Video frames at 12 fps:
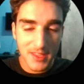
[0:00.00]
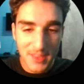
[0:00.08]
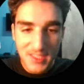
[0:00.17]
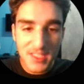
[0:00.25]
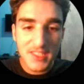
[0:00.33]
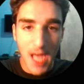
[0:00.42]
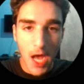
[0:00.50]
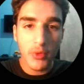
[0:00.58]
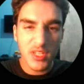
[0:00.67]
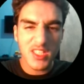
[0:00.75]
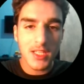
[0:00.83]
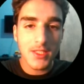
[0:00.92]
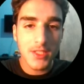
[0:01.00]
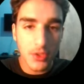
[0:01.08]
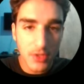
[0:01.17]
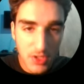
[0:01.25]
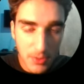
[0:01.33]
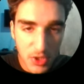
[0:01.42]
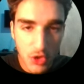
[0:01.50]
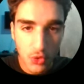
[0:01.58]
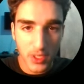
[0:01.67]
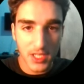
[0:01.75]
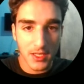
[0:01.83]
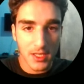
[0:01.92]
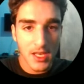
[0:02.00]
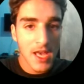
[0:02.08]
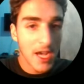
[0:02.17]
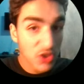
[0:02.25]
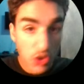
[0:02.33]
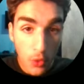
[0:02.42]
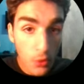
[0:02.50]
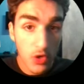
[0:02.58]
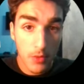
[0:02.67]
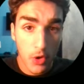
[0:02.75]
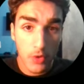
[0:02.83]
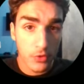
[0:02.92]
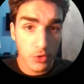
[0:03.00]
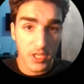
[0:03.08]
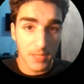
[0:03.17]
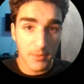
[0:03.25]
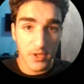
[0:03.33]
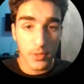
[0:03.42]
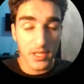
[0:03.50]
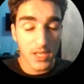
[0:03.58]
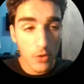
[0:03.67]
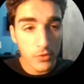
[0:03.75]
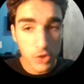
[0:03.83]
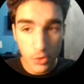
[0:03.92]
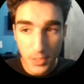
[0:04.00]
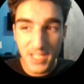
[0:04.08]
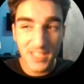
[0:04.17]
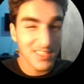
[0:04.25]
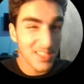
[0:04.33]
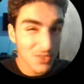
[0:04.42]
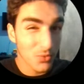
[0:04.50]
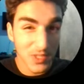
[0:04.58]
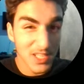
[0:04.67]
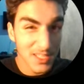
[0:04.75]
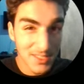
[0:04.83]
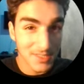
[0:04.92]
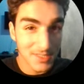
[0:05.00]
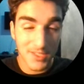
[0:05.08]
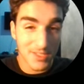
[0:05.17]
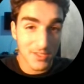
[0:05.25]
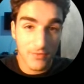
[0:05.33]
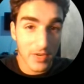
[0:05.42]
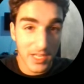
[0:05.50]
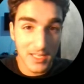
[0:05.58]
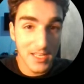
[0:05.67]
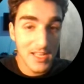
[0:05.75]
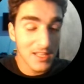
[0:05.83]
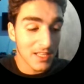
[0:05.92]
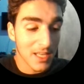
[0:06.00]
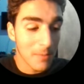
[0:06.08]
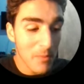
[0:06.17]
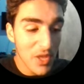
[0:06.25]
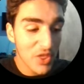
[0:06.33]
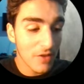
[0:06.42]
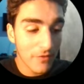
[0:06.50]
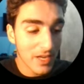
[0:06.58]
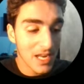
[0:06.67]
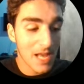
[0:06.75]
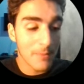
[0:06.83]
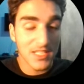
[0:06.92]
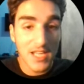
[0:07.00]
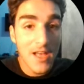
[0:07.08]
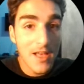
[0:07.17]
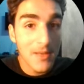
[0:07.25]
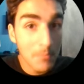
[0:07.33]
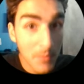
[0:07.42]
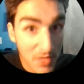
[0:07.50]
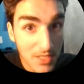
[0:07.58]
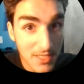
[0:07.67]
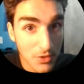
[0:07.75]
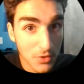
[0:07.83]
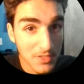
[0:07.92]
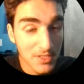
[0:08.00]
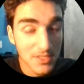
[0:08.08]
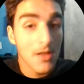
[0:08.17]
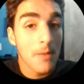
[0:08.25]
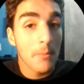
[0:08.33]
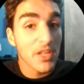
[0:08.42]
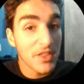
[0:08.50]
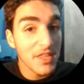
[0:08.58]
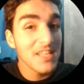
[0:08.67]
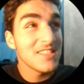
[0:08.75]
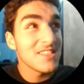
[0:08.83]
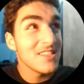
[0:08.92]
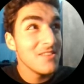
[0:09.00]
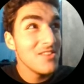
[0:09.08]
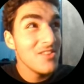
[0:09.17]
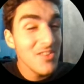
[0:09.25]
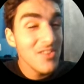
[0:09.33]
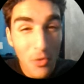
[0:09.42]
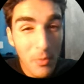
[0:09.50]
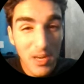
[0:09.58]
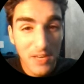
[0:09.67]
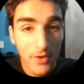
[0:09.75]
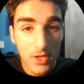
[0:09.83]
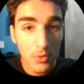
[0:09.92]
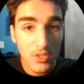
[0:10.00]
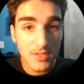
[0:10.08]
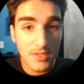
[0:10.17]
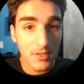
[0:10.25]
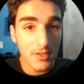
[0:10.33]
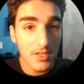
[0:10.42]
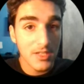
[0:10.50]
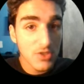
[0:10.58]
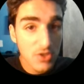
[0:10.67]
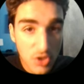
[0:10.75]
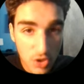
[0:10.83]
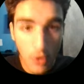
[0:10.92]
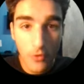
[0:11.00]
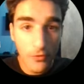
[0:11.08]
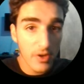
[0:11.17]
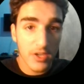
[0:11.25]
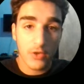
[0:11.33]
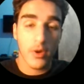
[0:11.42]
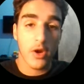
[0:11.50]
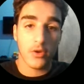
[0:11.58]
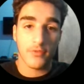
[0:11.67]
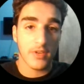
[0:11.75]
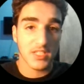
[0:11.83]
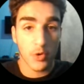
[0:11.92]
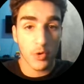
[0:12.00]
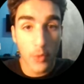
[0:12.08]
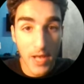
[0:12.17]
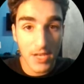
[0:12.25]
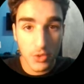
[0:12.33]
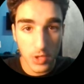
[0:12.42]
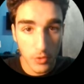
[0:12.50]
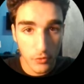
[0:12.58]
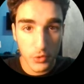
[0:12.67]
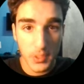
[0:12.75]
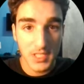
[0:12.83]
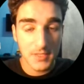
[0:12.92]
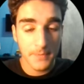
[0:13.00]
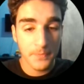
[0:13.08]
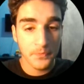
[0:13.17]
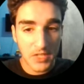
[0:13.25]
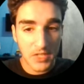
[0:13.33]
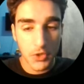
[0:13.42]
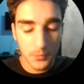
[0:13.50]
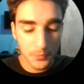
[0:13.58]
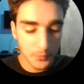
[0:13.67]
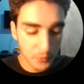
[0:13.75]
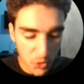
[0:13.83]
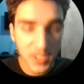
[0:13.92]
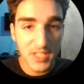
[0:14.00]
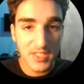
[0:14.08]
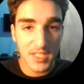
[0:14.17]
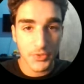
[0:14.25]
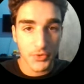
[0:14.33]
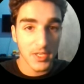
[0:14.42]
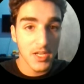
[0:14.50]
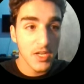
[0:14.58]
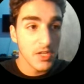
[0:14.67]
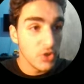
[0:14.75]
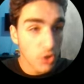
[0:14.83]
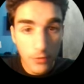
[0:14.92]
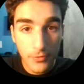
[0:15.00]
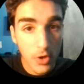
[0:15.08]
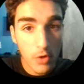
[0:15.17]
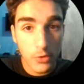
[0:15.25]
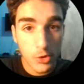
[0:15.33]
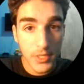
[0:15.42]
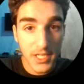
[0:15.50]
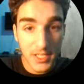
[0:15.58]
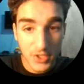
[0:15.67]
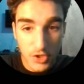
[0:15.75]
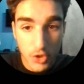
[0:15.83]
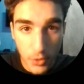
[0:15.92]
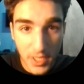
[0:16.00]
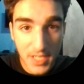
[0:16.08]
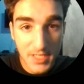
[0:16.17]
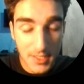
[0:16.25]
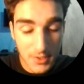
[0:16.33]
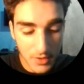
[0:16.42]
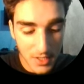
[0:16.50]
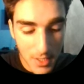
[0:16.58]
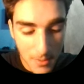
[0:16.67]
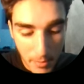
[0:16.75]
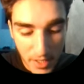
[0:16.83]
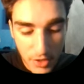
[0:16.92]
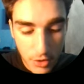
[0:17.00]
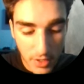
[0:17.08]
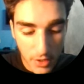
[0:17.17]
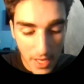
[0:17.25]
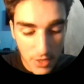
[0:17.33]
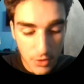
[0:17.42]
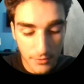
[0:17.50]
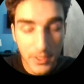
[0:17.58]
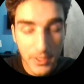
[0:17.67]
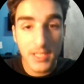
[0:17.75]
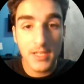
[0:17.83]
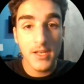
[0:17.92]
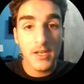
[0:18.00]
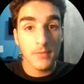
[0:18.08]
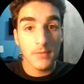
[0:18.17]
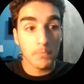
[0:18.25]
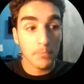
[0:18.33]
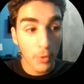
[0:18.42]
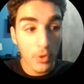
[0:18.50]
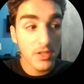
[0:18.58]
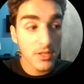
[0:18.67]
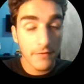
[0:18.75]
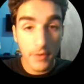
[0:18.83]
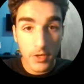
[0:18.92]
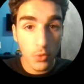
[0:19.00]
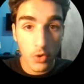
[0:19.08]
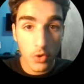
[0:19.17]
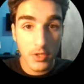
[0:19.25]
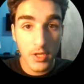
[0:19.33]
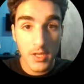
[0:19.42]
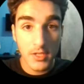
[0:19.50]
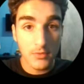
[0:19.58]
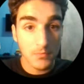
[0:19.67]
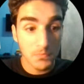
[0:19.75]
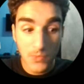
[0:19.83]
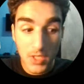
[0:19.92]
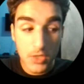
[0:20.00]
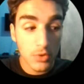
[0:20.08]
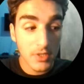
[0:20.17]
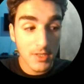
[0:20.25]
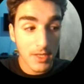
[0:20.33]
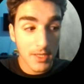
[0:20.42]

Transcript: This is how intense you need to be training. And don't worry about overtraining, by the way. Overtraining doesn't really exist. It's just fucking like a myth that fucking happened. It does actually exist. But the thing is, nobody fucking reaches it. It's so fucking rare to find someone who actually overtrains. And so, train intensely. Don't fear overtraining. Just train intensely. Make sure that you actually fucking put in the fucking work. Literally,